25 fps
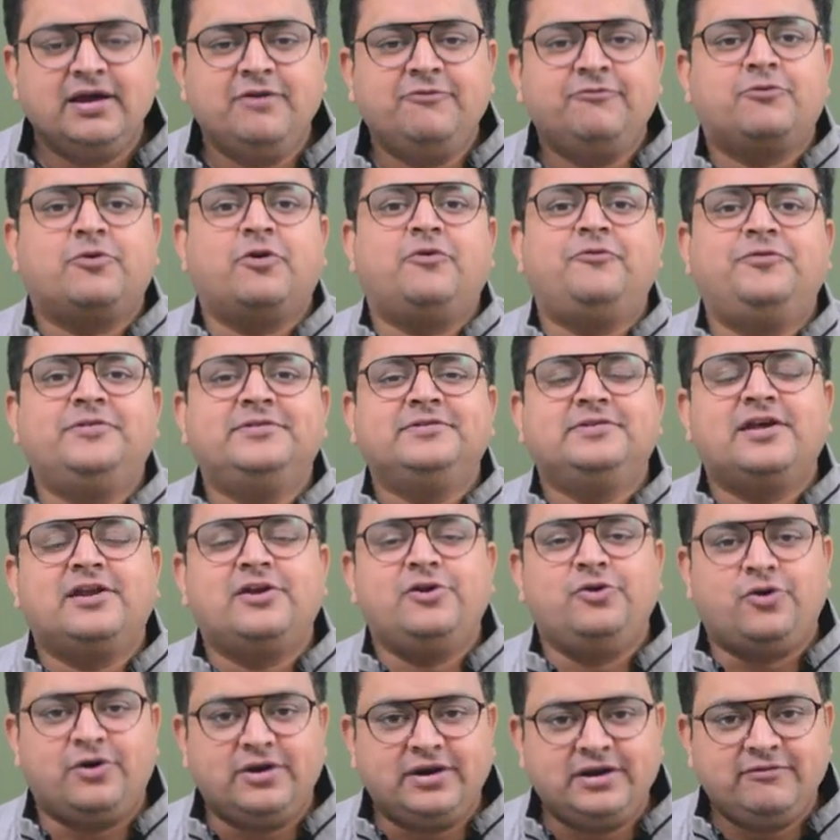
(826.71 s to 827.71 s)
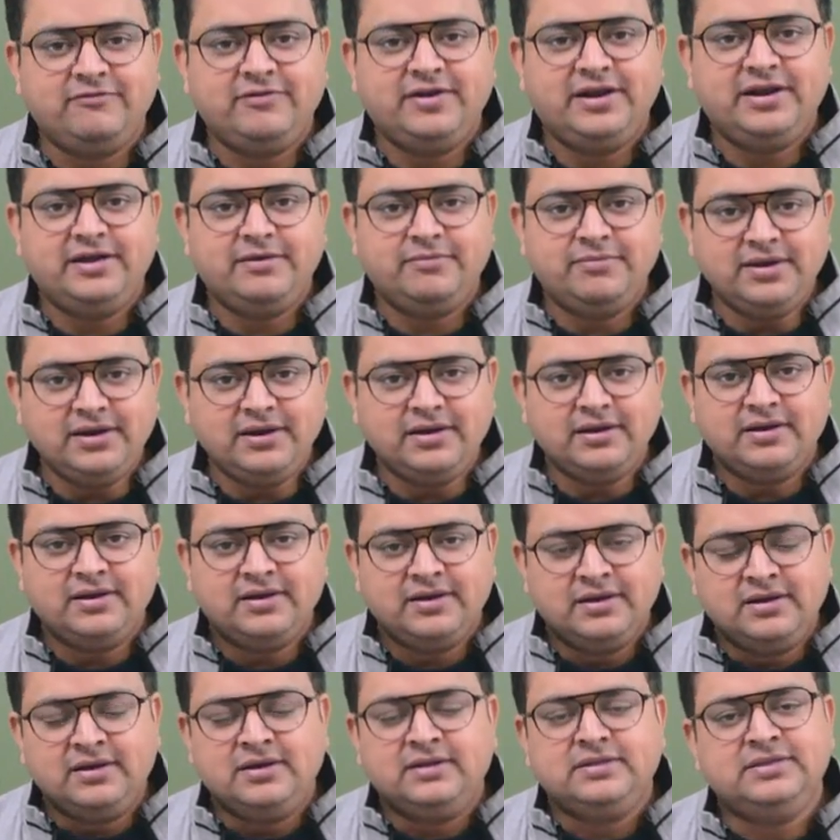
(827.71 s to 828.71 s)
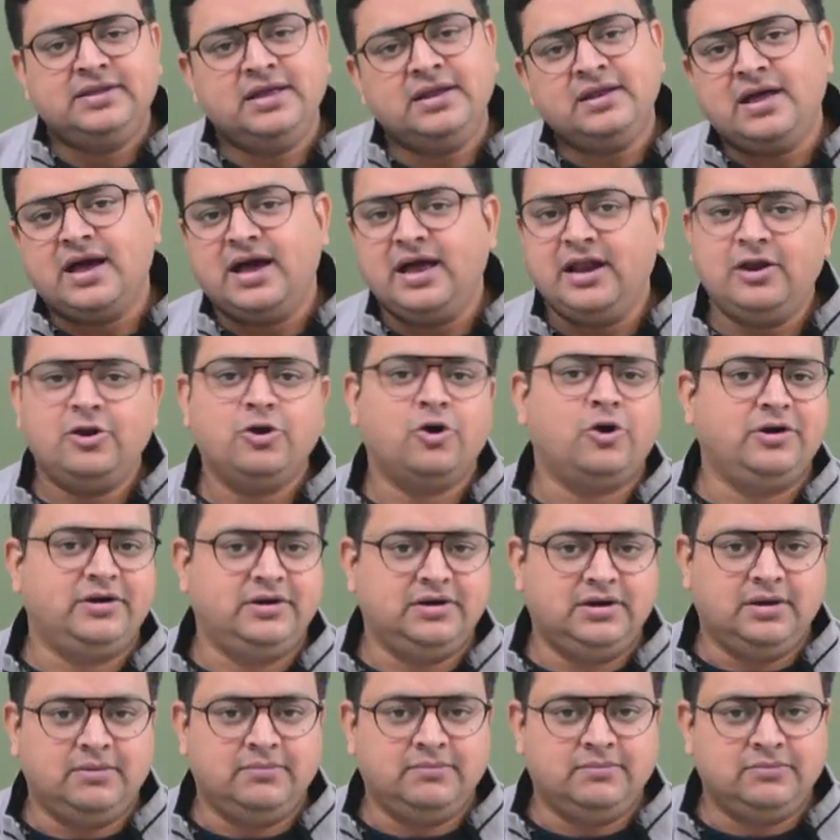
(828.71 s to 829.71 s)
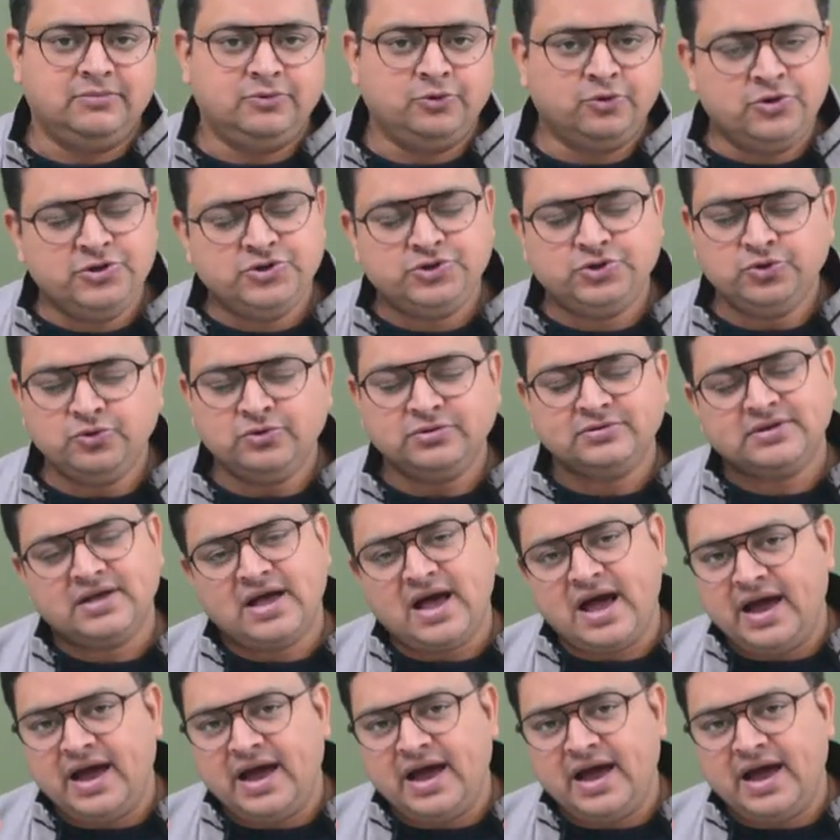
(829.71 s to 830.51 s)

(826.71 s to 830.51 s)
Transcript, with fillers: If profits are not available, then I'll not come. No issues.